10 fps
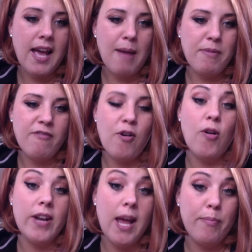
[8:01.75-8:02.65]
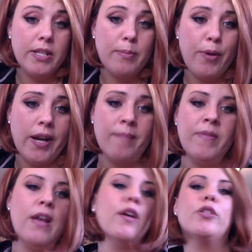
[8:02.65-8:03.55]
Happy fall and happy spring.
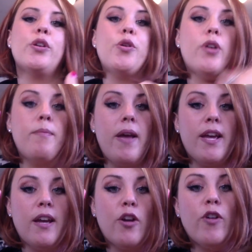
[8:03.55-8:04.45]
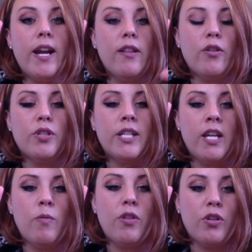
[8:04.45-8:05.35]
So you can create a little
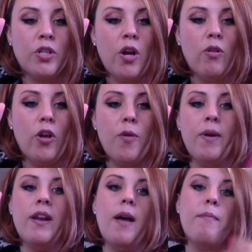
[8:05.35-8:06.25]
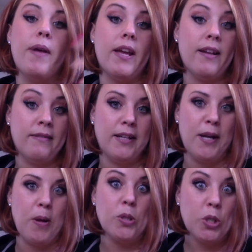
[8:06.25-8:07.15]
scene with your snow globe and not make it,
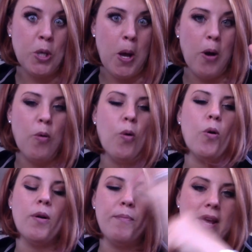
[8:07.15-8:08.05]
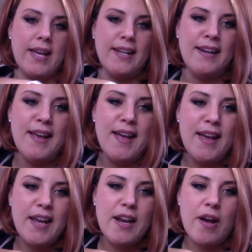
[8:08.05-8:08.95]
snow, or make it,
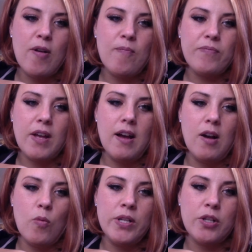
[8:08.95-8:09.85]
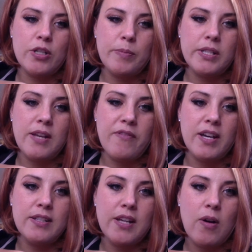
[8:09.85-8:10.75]
winter
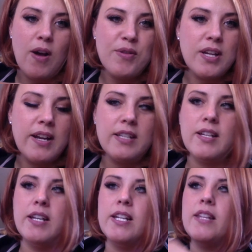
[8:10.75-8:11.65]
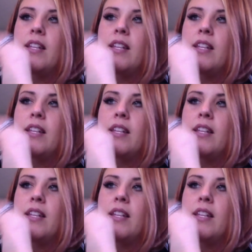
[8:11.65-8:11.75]
specific. So I was kind of excited to get